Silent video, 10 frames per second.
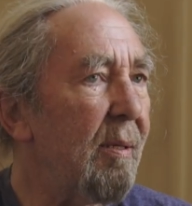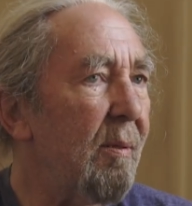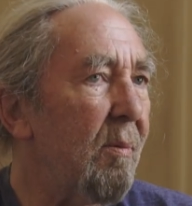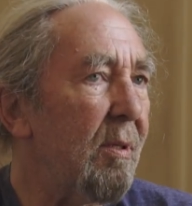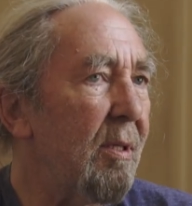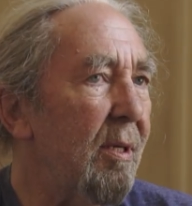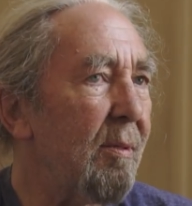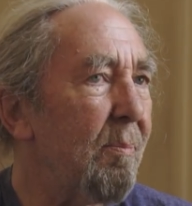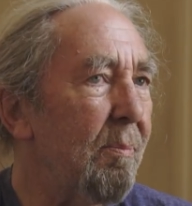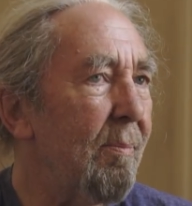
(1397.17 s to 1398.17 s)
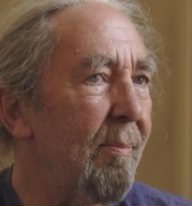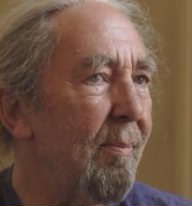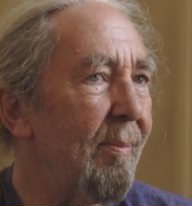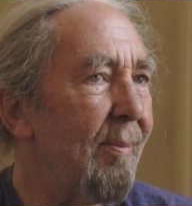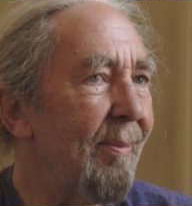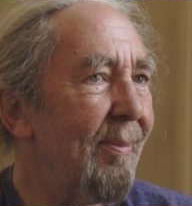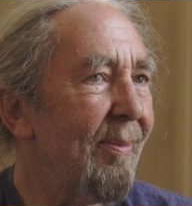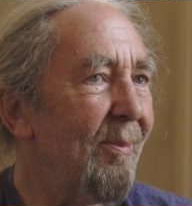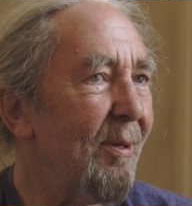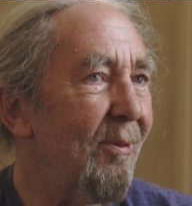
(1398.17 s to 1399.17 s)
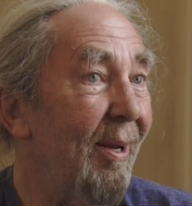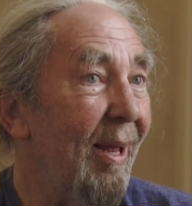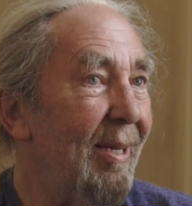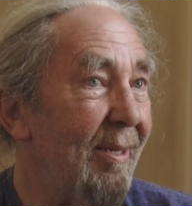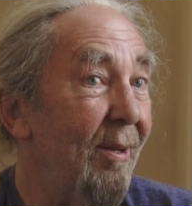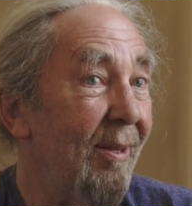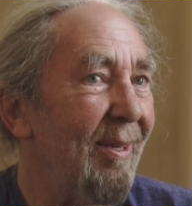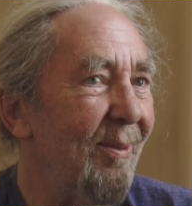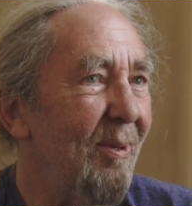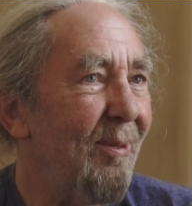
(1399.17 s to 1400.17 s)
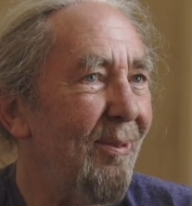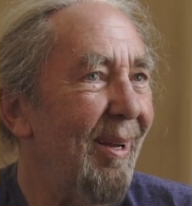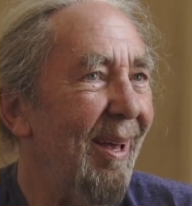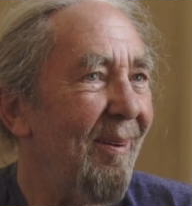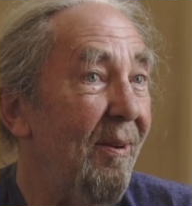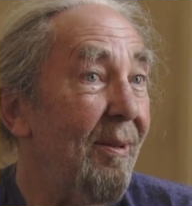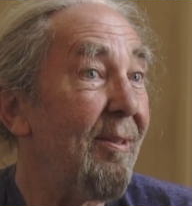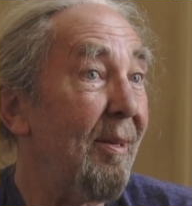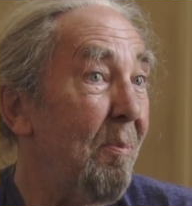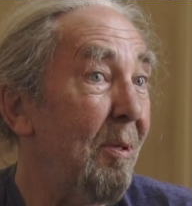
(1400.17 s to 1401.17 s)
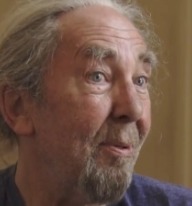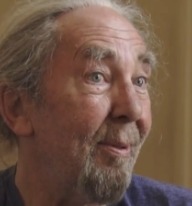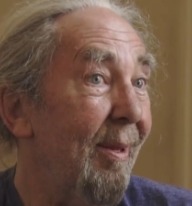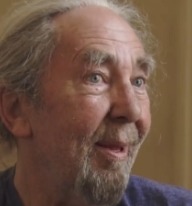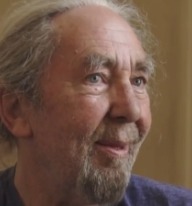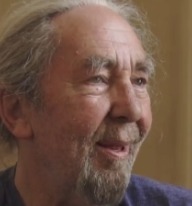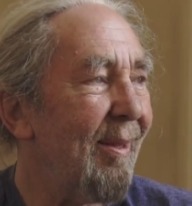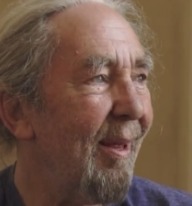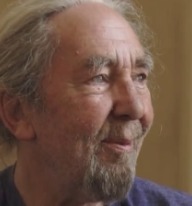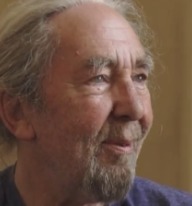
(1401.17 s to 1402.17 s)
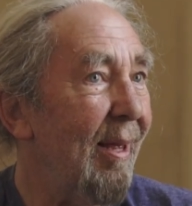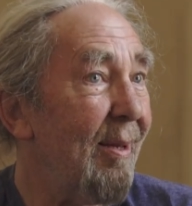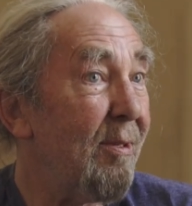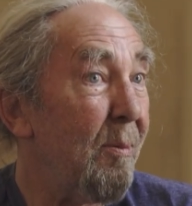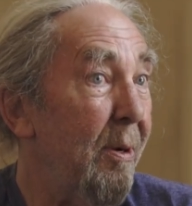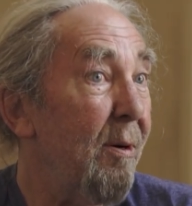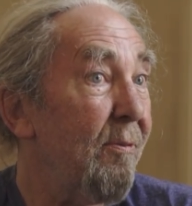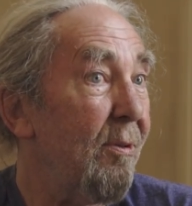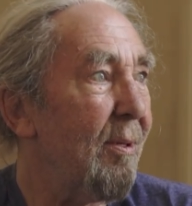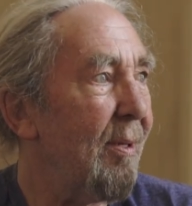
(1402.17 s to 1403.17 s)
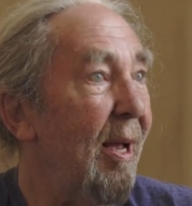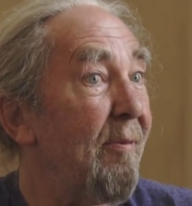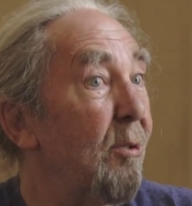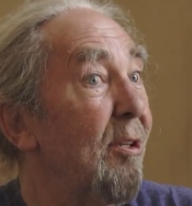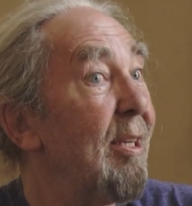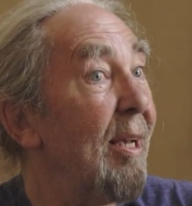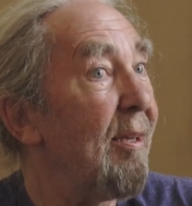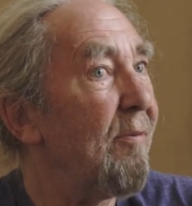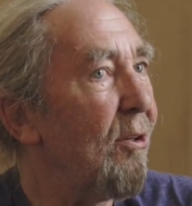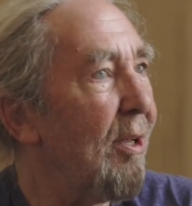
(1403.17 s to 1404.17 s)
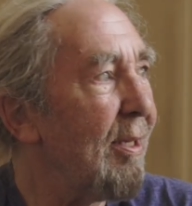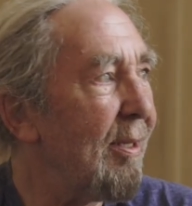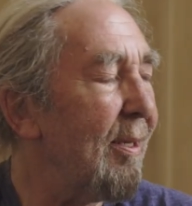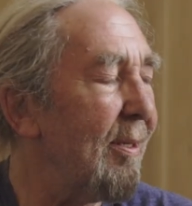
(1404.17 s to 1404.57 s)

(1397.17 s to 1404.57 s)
It was just, we realised now that we were really influencing people. That was a powerful aphrodisiac, if you like.